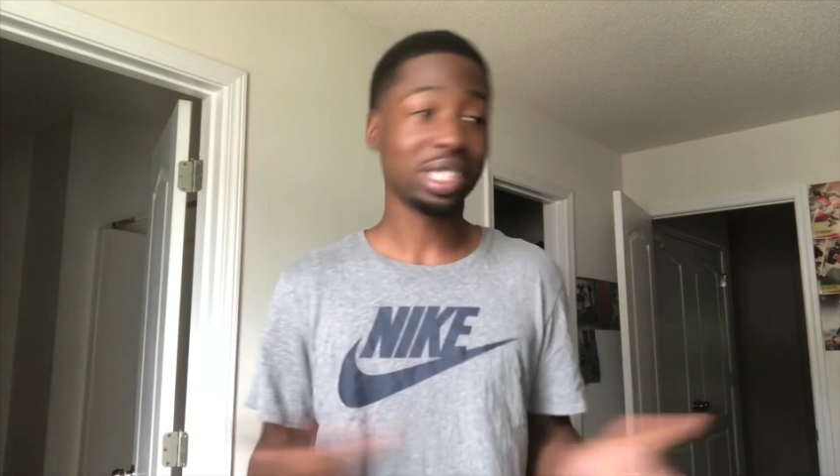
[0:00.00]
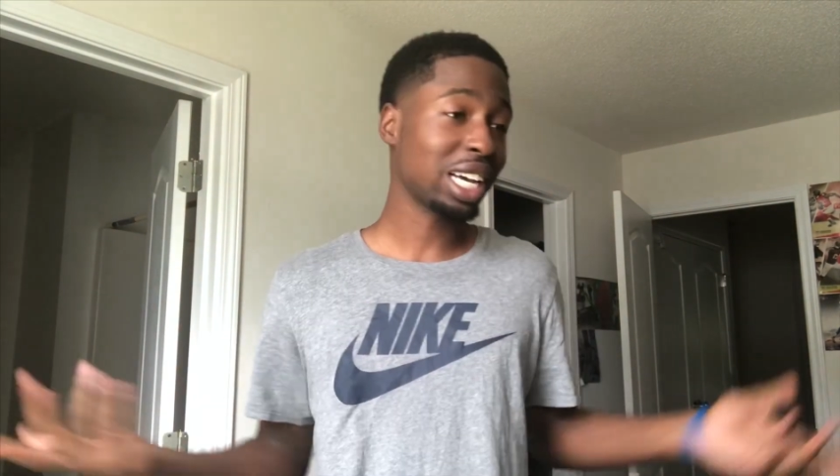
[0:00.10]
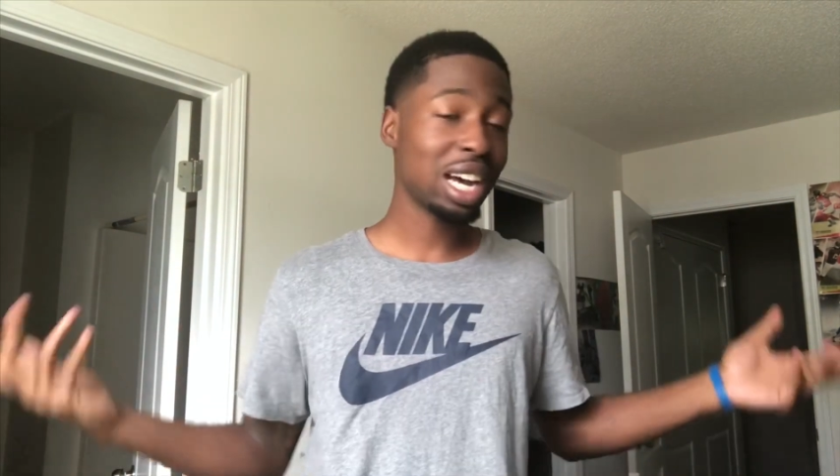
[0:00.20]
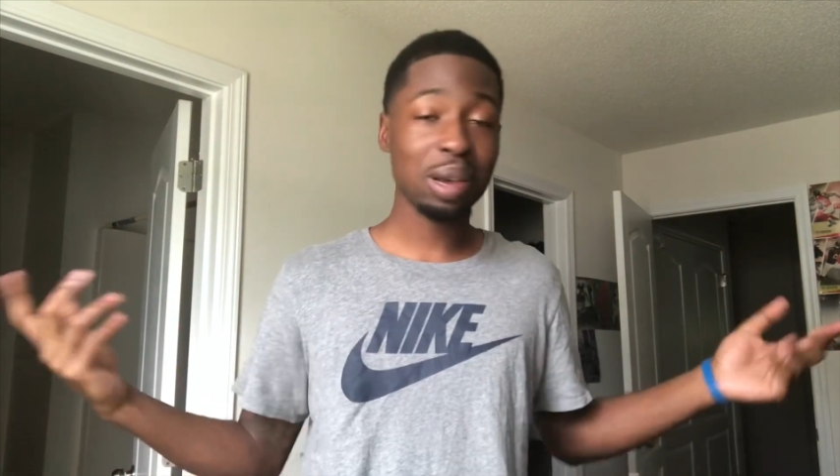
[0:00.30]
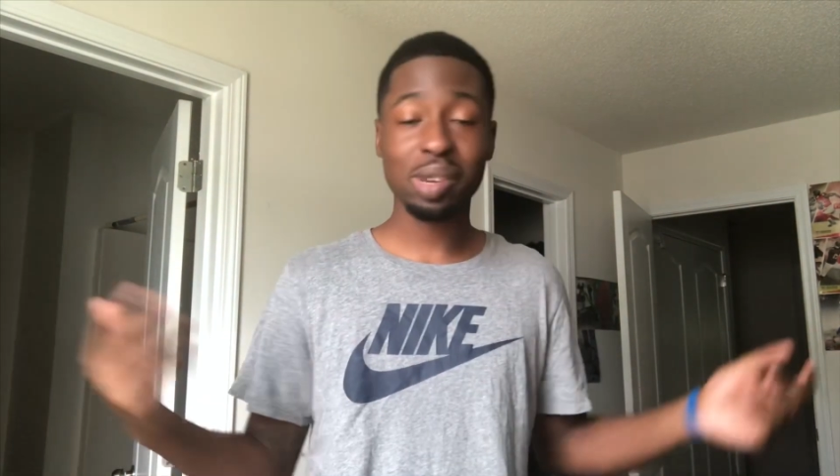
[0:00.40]

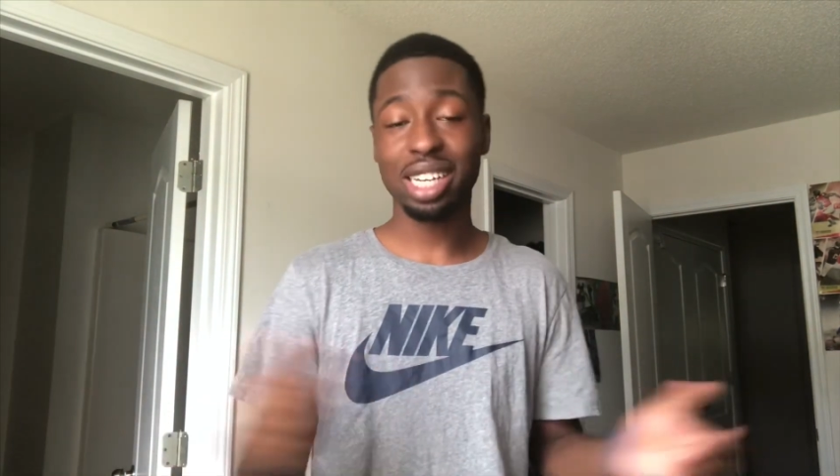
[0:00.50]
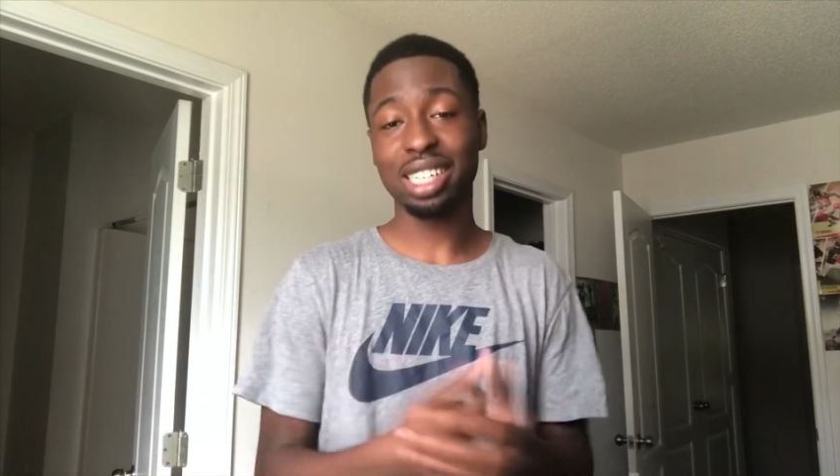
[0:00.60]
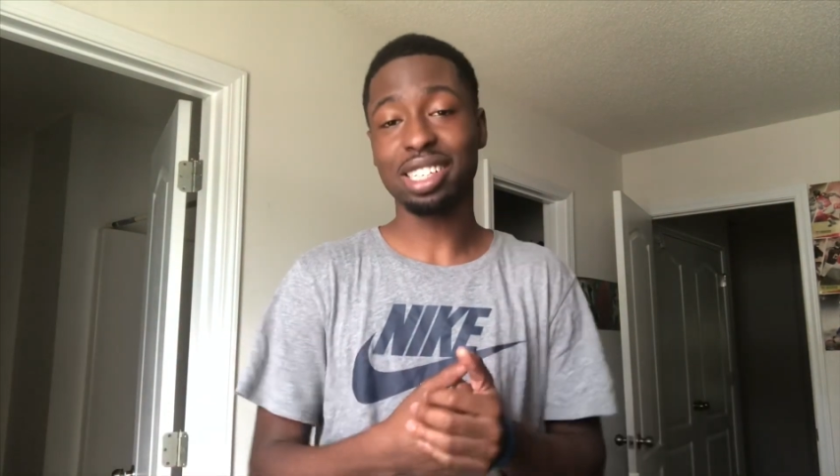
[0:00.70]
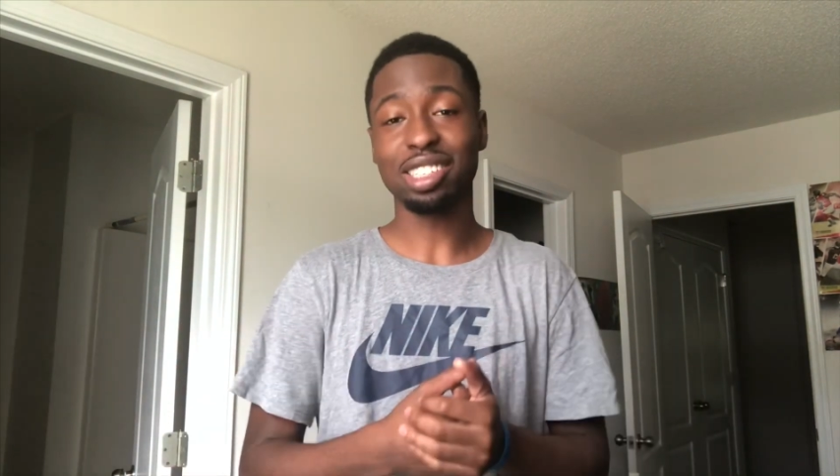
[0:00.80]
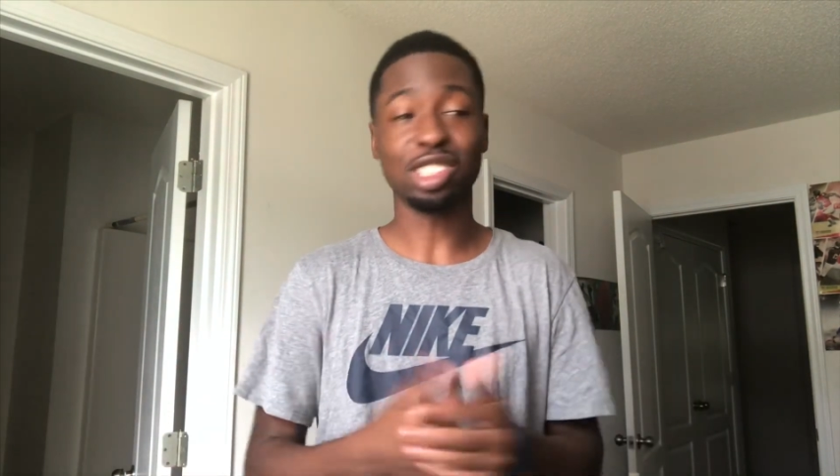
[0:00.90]

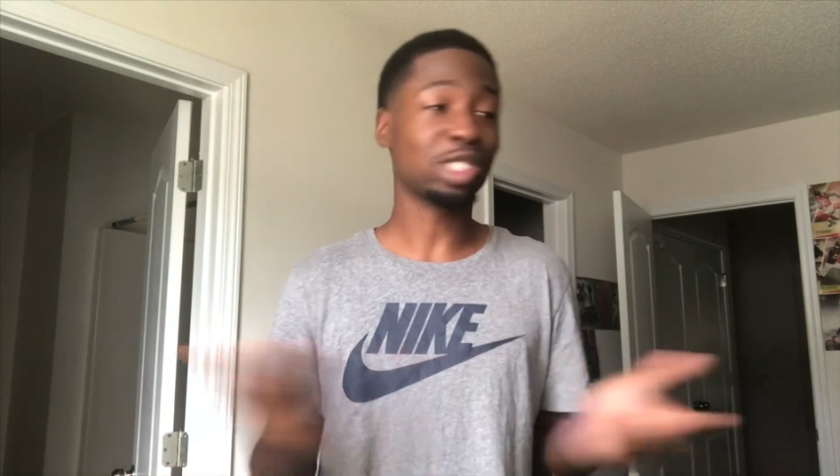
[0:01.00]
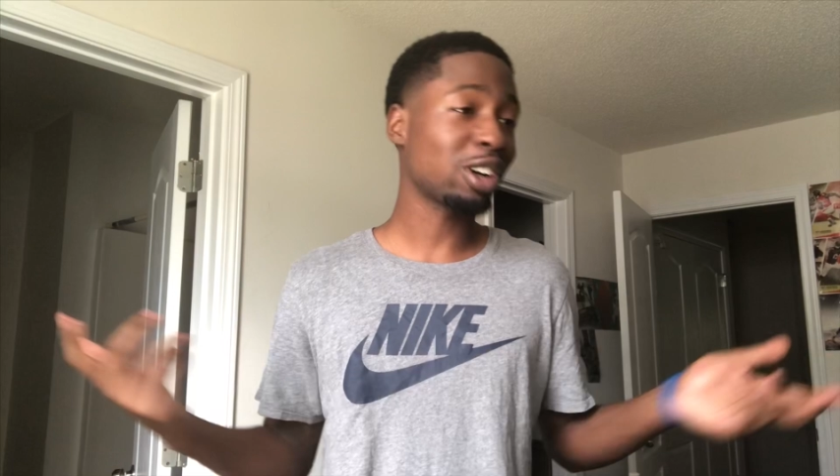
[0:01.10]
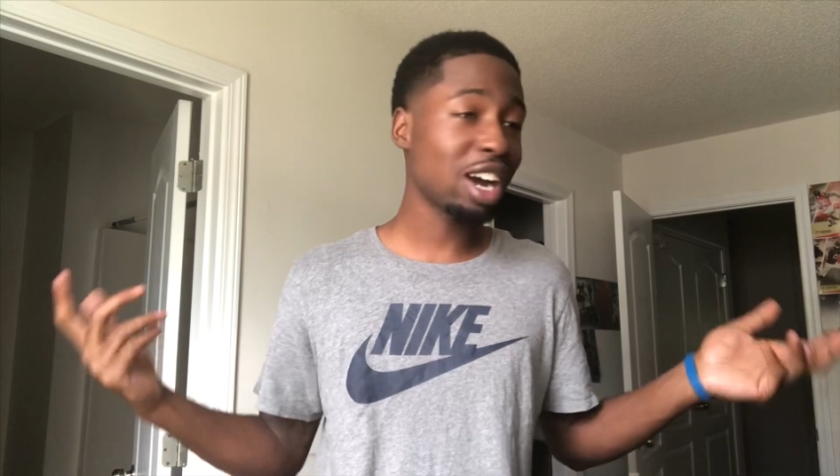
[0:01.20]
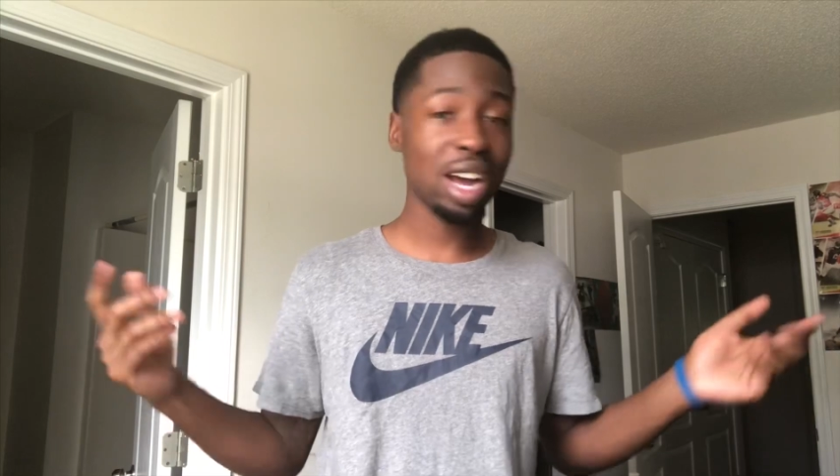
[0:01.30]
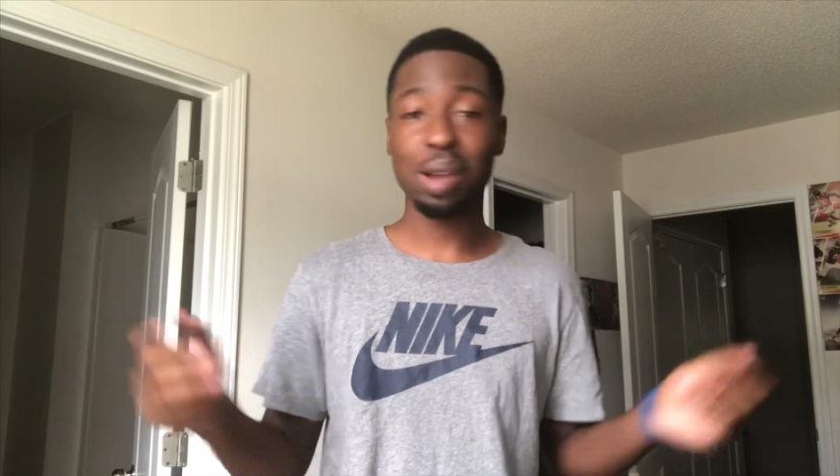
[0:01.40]
comment,
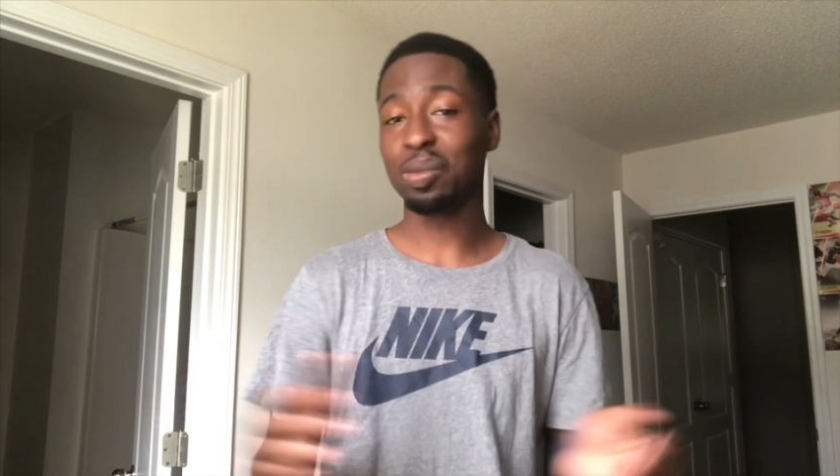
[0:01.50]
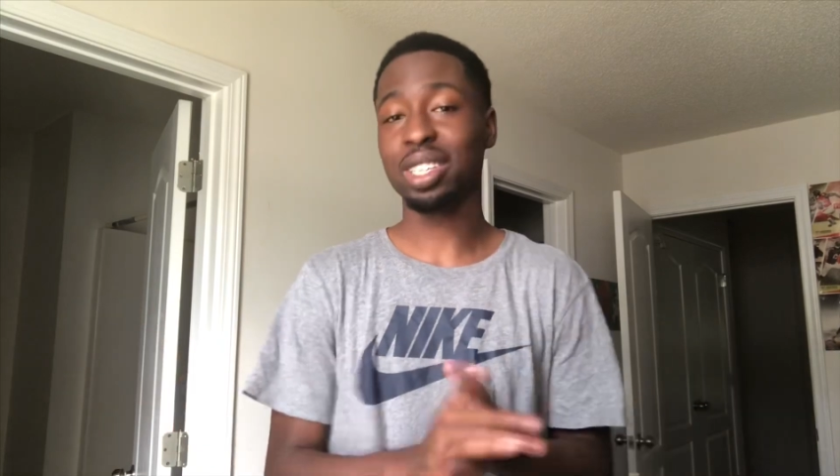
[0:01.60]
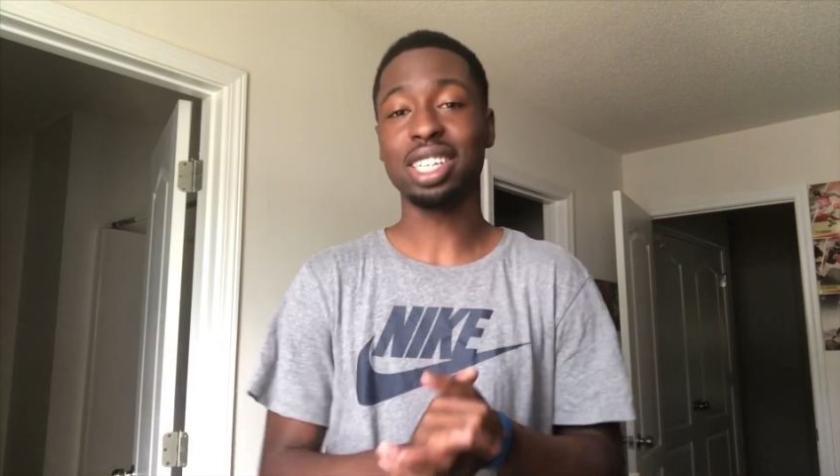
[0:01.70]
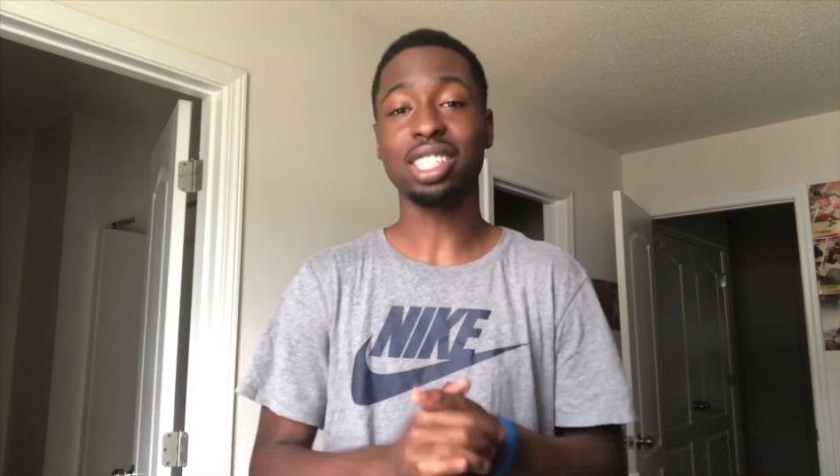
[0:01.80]
subscribe,